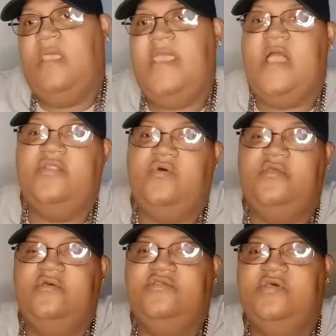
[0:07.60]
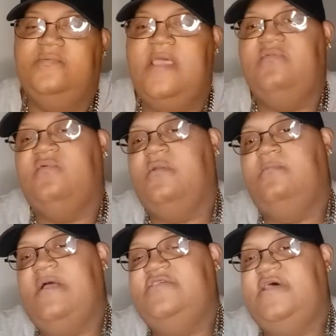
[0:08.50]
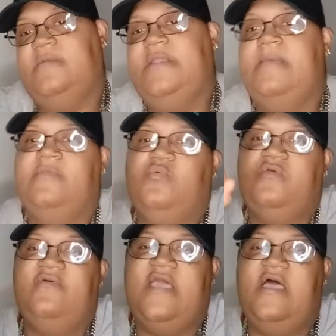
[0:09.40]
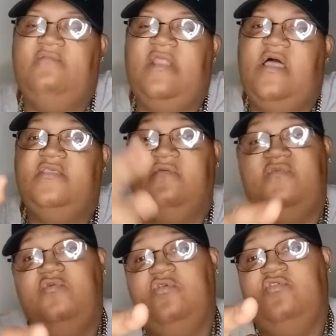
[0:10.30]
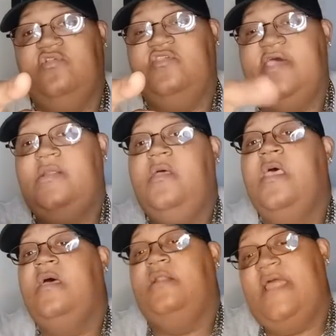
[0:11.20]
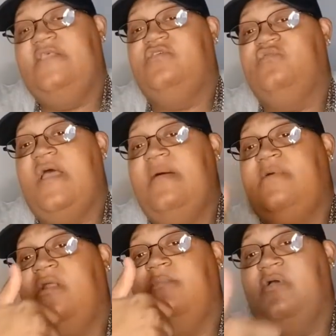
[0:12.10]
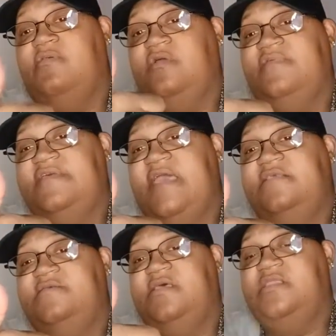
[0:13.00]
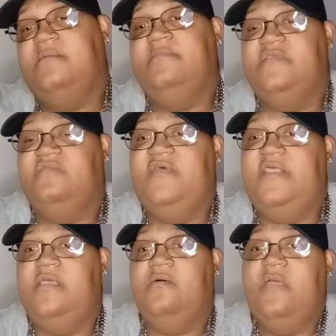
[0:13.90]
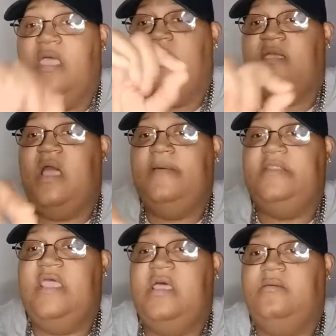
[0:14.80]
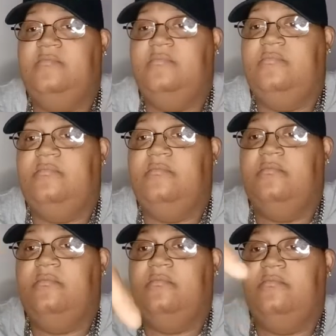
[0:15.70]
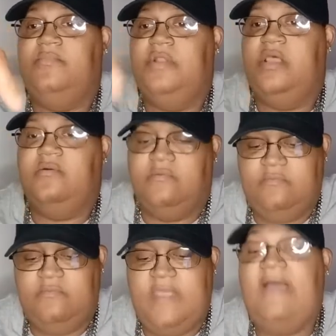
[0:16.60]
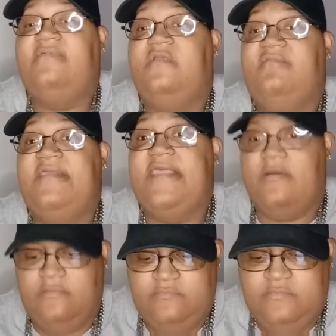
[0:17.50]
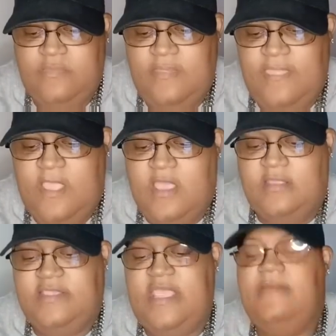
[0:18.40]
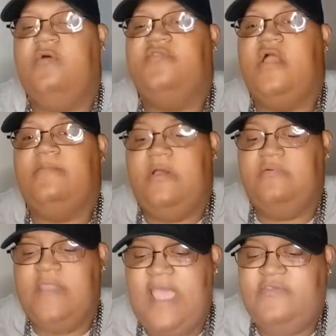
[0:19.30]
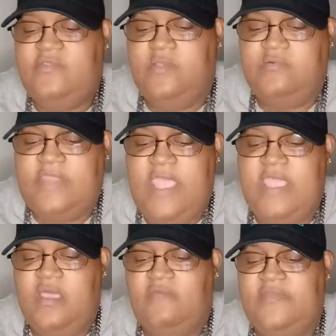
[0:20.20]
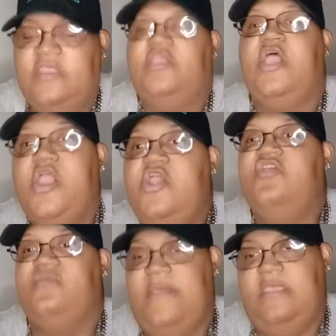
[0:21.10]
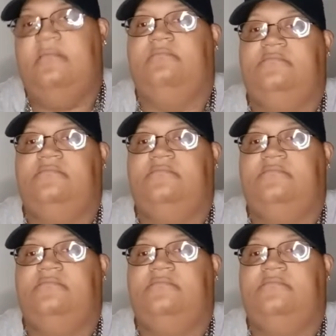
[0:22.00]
How y'all doing, YouTube? Thanks for coming to my channel. My name is One of a Kind Vlogs. If you're new to the channel, like, subscribe, click on post notifications so you never miss a video. Comment down below after the video. Today we're going to talk about National Day of Encouragement.